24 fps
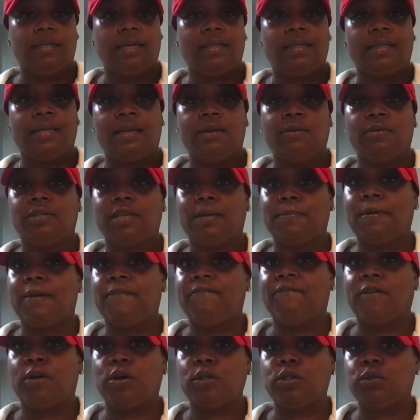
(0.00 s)
I think it was like my
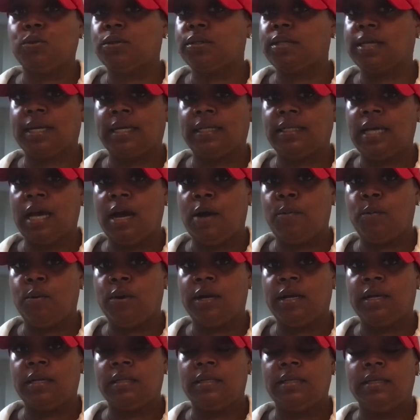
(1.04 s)
first or second time
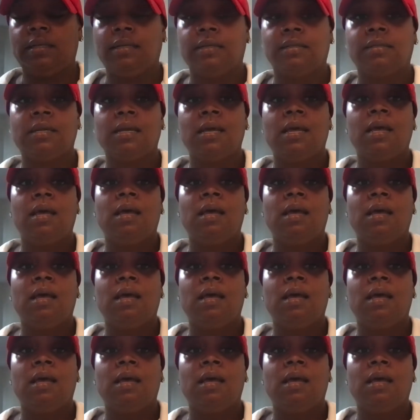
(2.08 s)
wearing these.